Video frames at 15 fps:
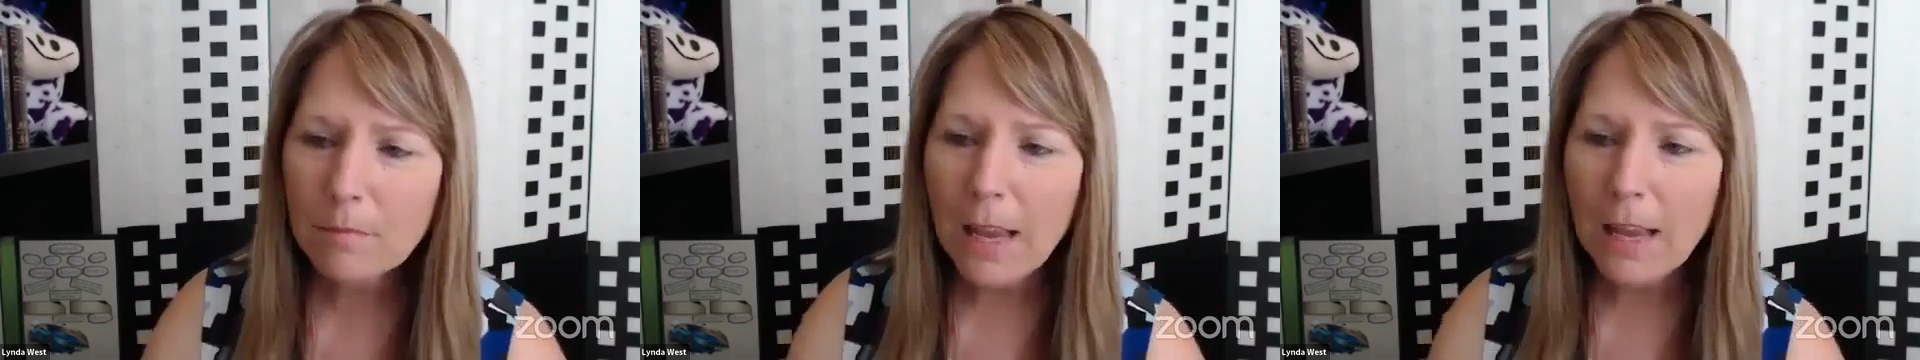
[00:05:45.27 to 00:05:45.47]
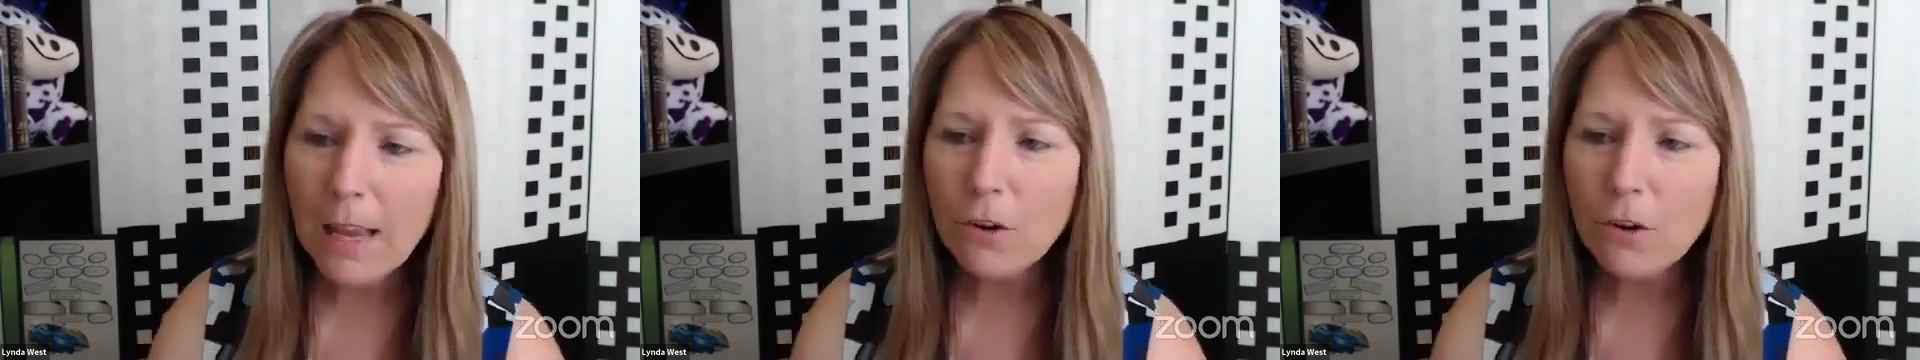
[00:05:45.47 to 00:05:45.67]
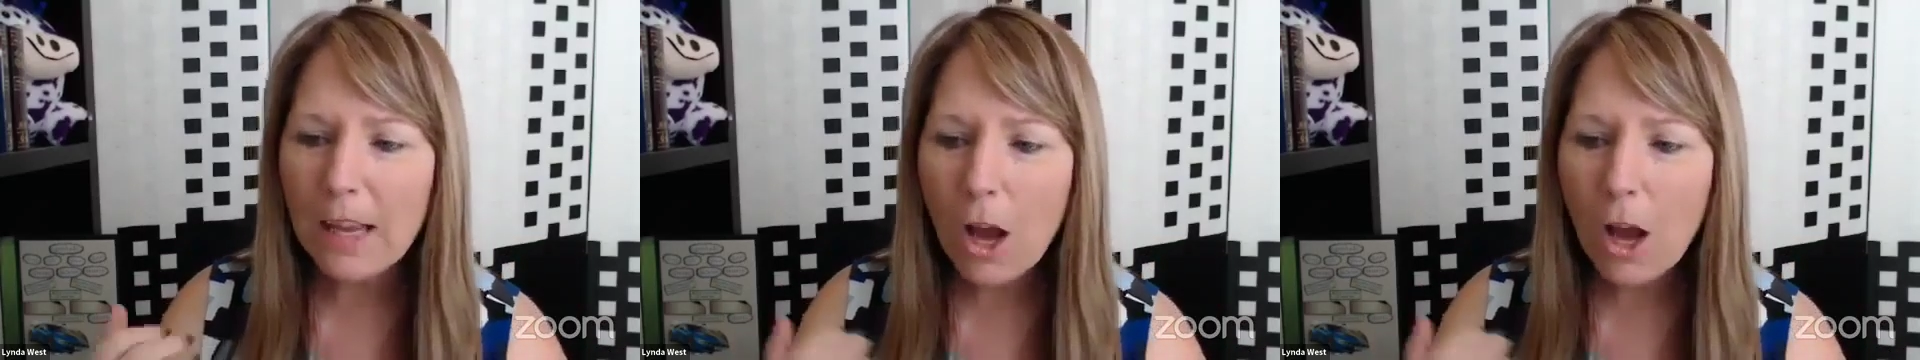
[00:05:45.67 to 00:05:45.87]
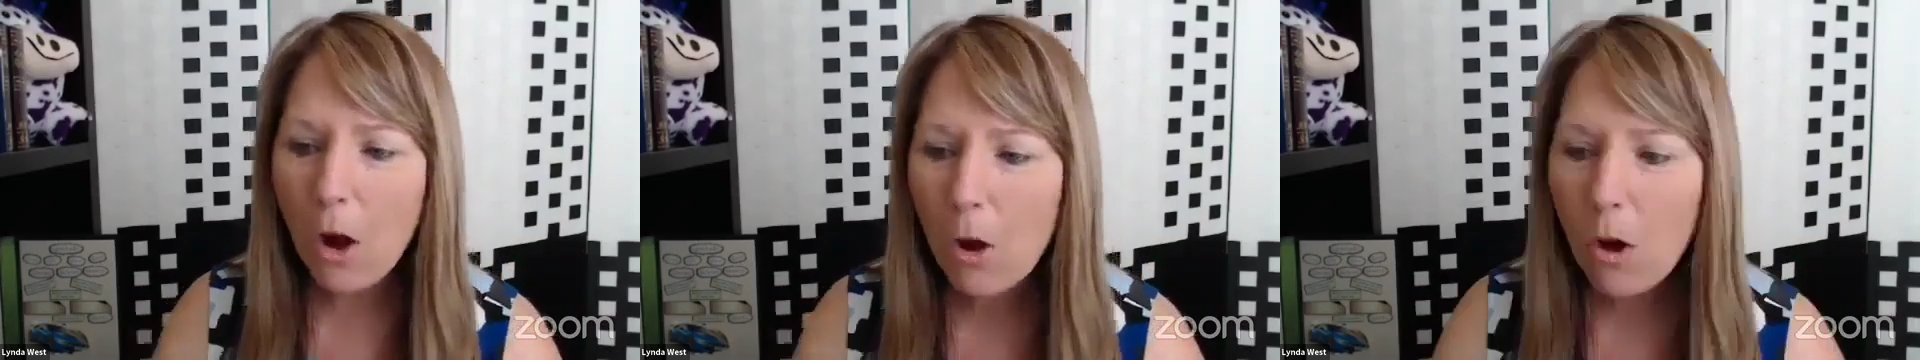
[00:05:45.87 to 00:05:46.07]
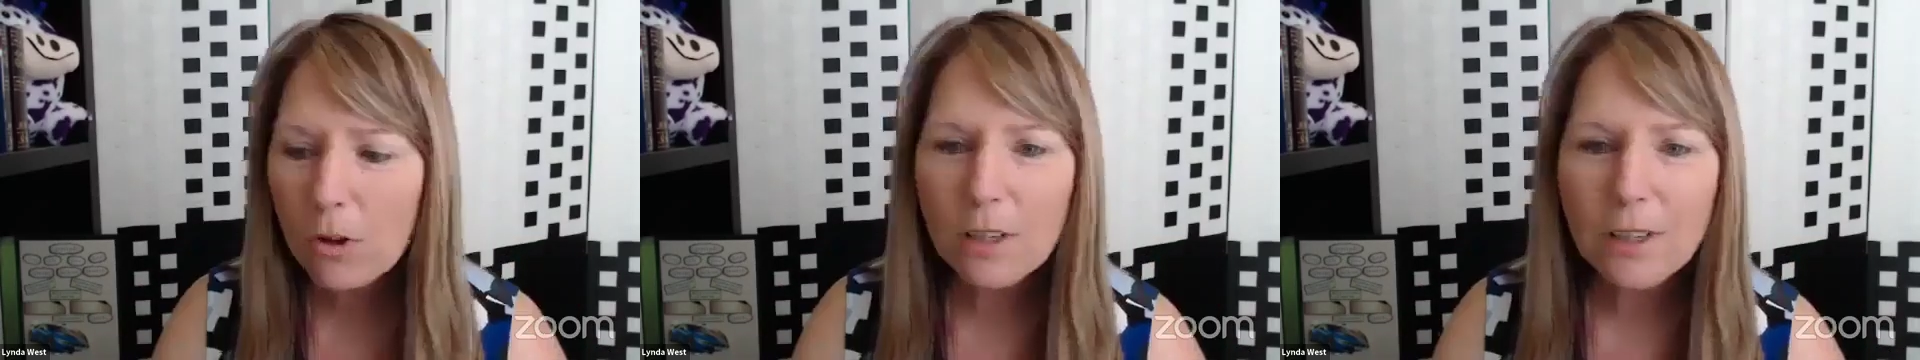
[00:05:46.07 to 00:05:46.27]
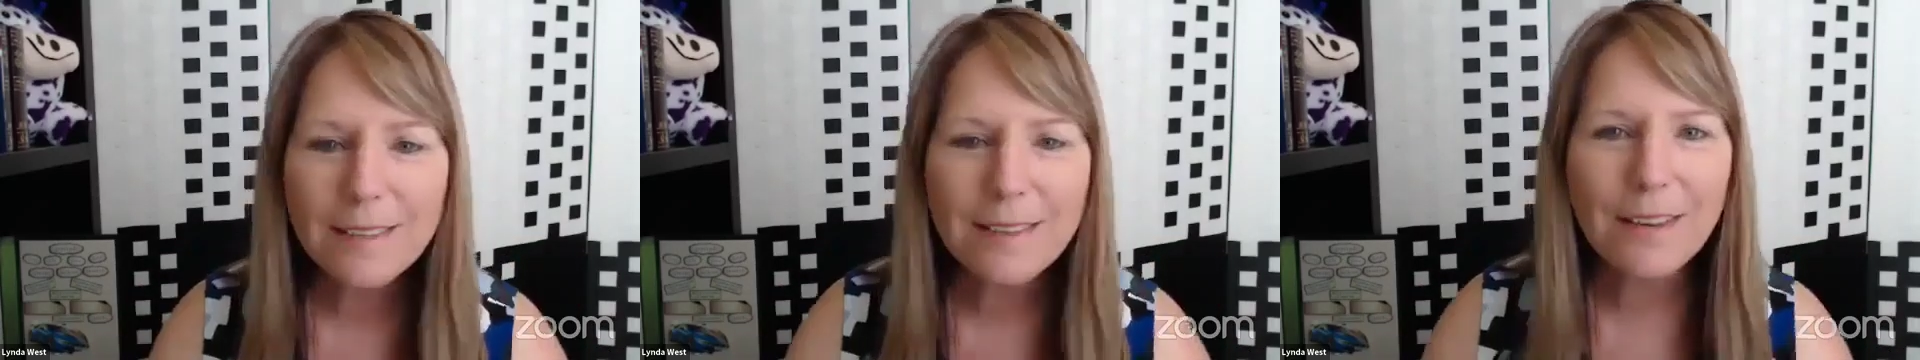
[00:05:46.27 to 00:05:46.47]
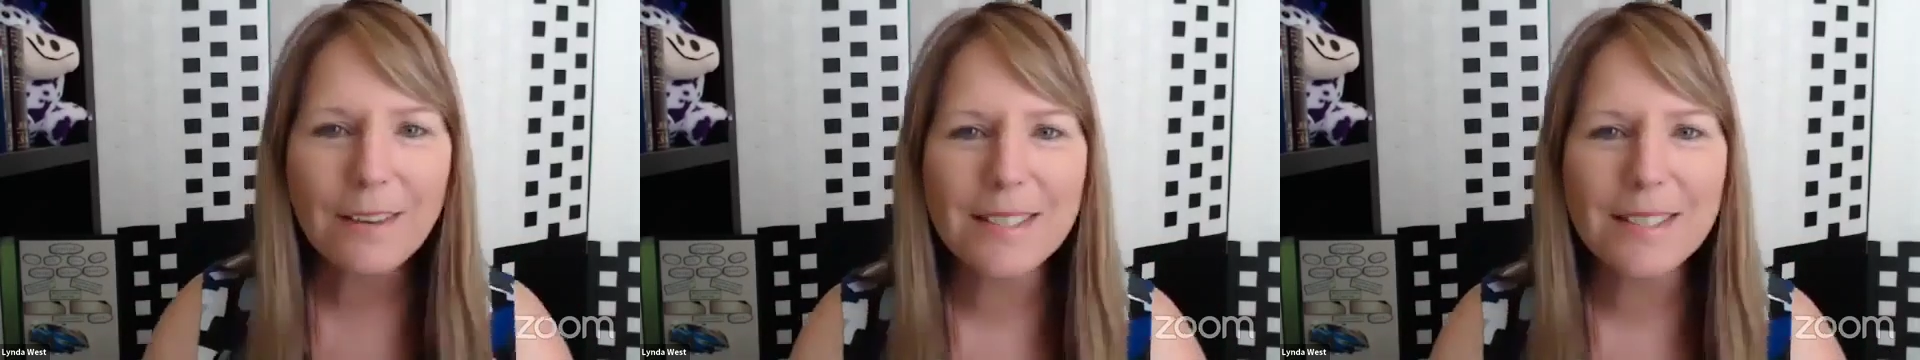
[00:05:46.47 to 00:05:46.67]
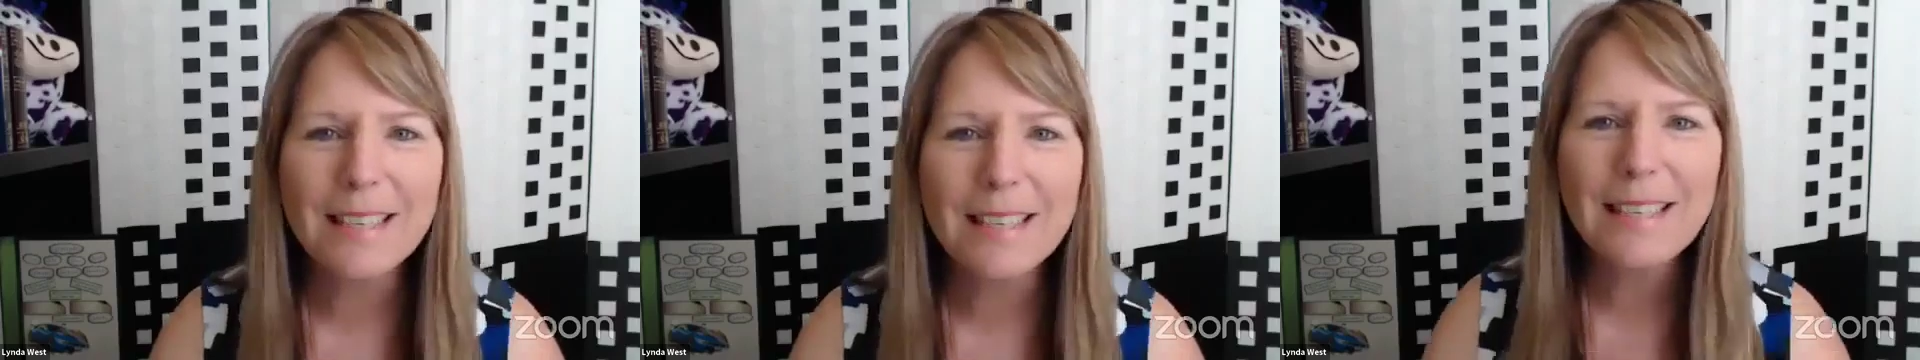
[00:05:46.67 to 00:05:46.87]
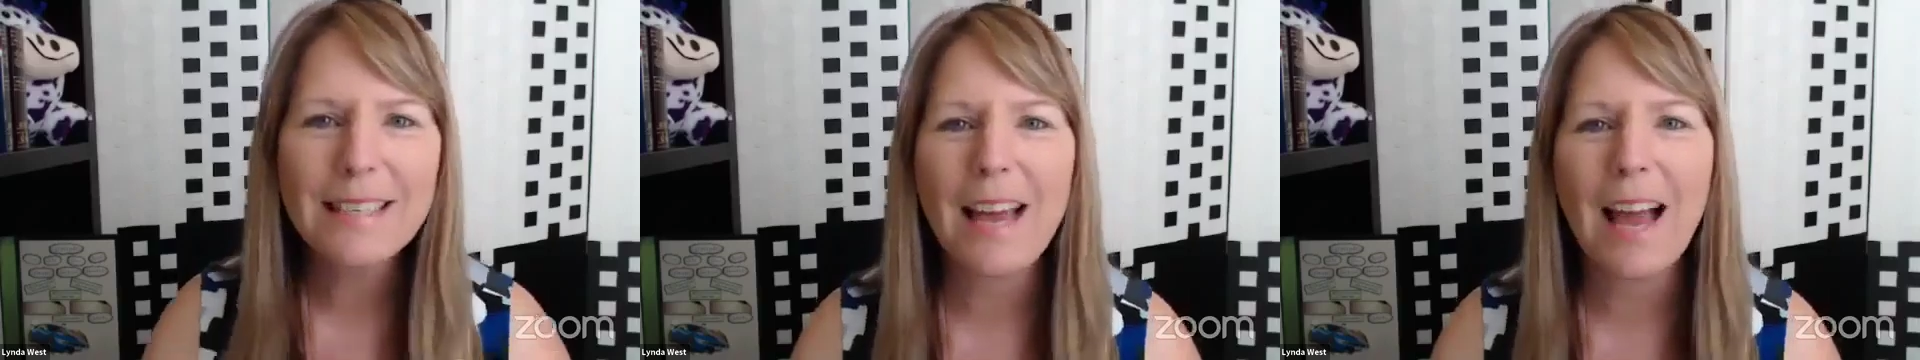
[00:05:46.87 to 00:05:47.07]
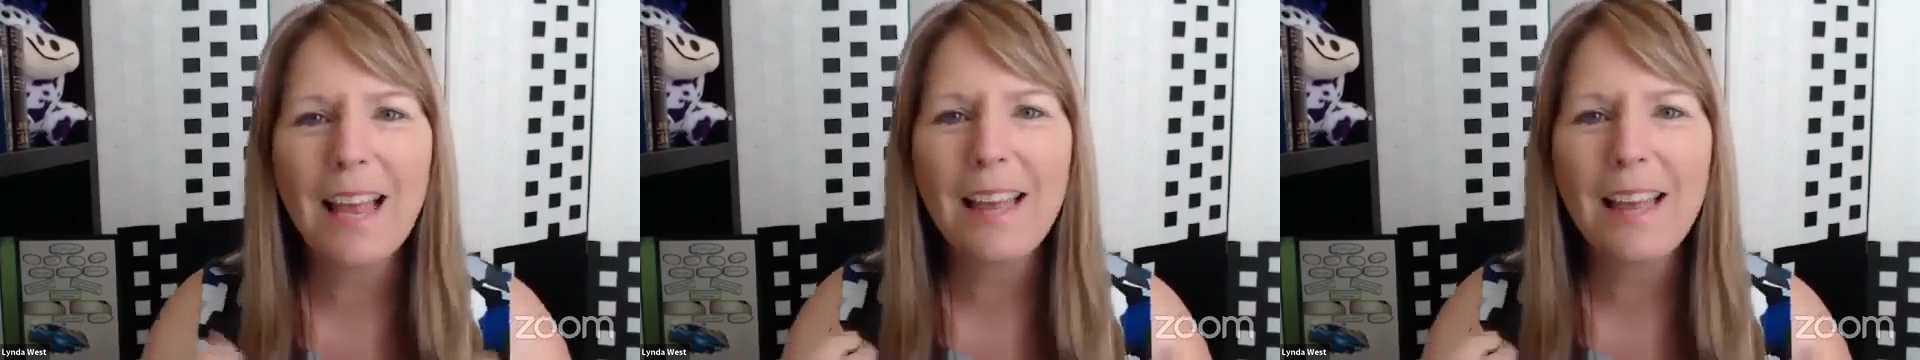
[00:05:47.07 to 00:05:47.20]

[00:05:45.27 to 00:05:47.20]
and you're like, oh, good, there's Linda.